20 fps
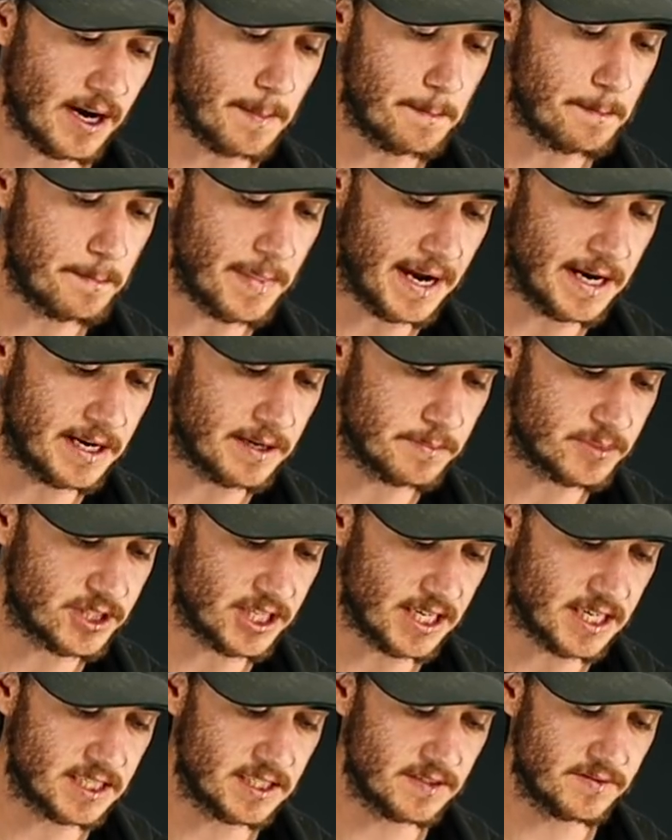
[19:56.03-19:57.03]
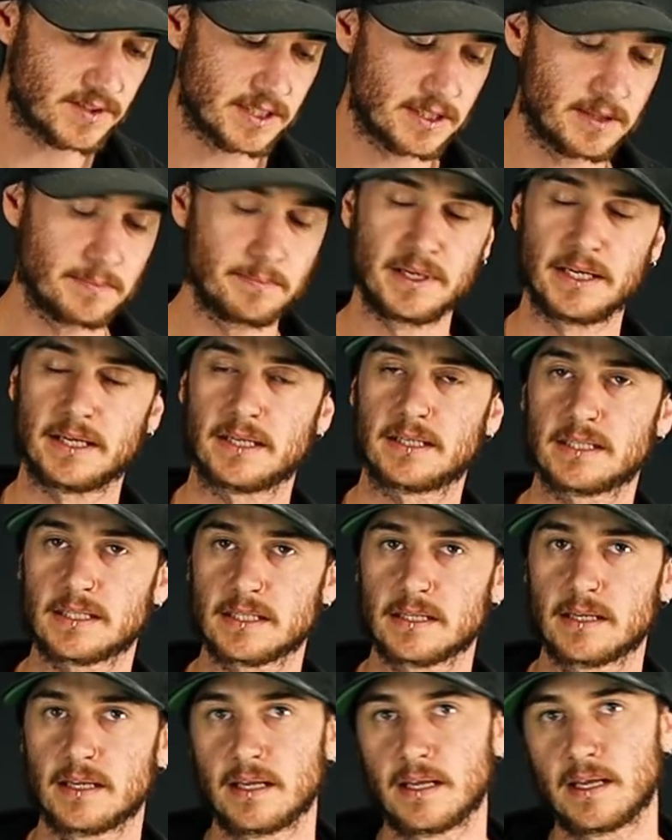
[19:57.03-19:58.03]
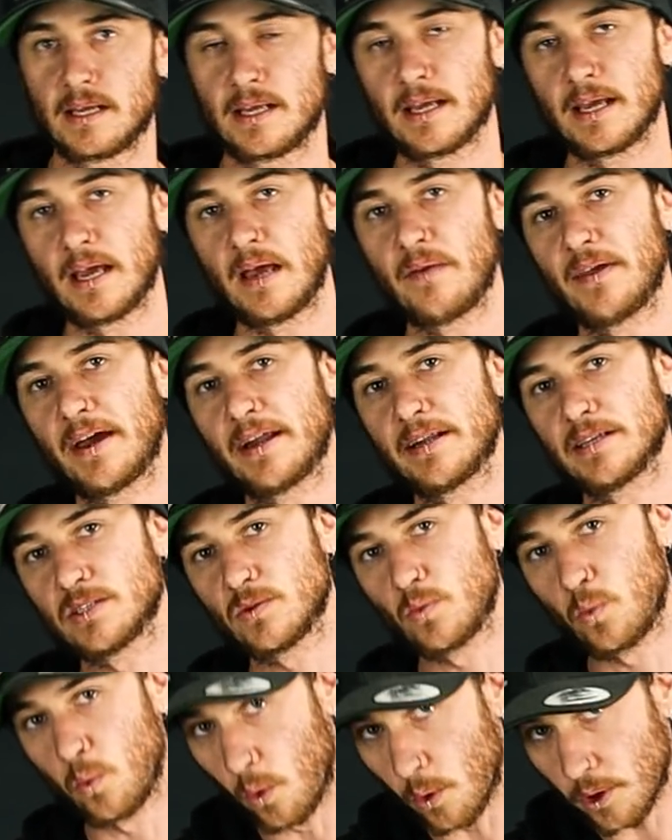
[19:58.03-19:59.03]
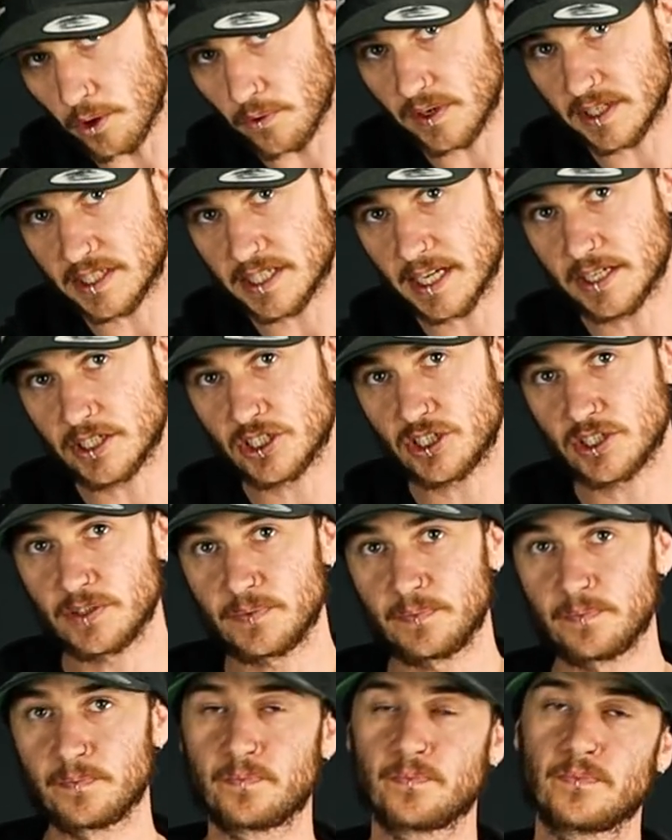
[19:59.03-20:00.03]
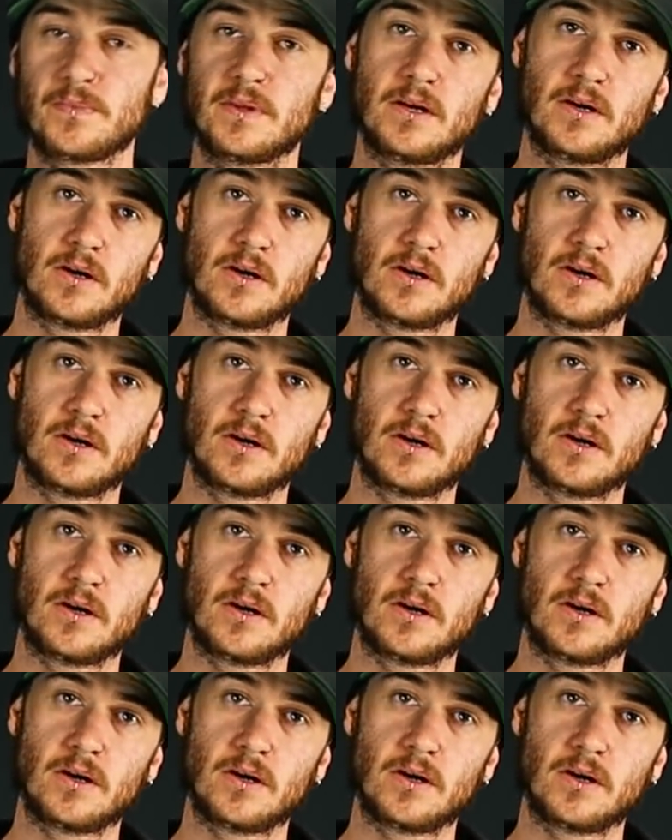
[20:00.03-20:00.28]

our main objectives in the mix? And that is water retention,